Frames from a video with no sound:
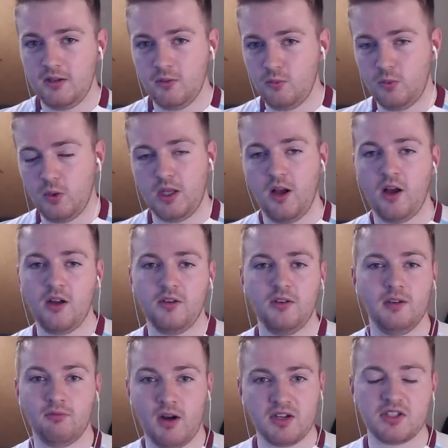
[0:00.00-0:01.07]
we
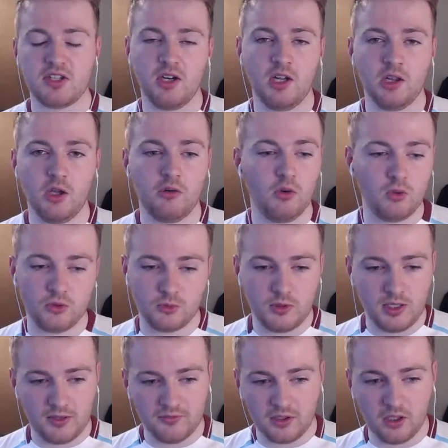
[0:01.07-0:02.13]
can't rest on our laurels. We
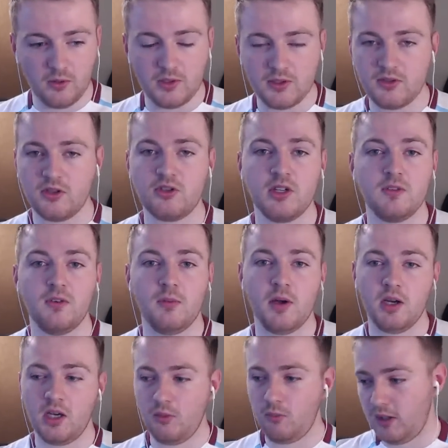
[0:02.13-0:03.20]
have to go into the transfer
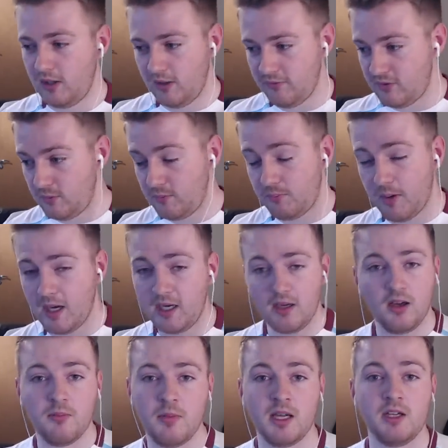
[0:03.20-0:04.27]
market, and we have to back
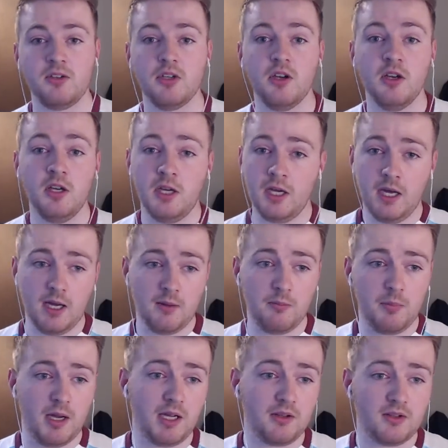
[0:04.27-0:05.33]
our manager and
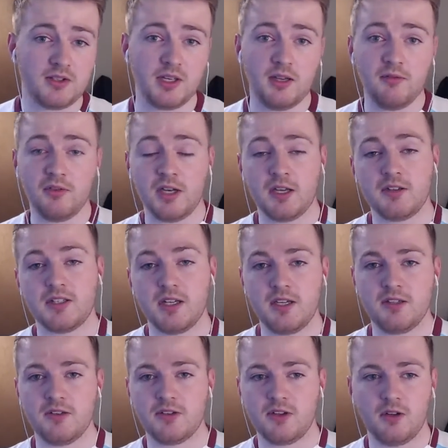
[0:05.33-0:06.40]
back the team for next
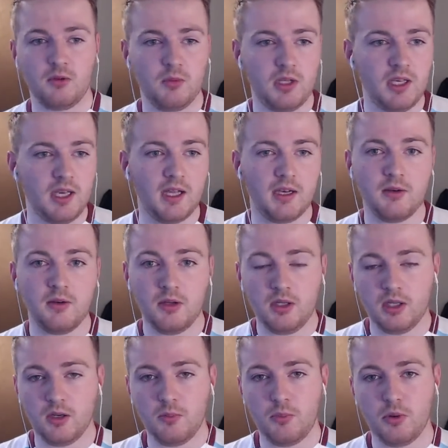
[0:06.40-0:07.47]
season so that we can,
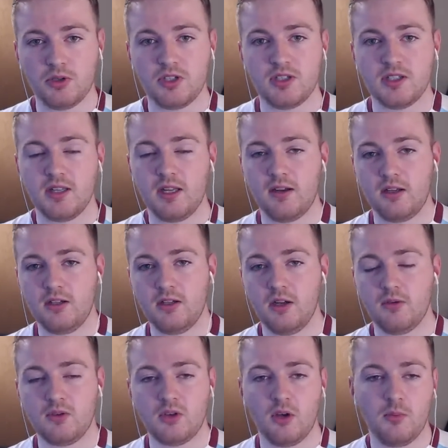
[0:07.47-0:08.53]
push into that,
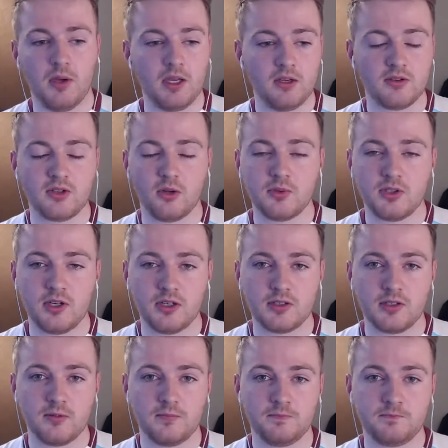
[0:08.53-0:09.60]
top 8, top 6.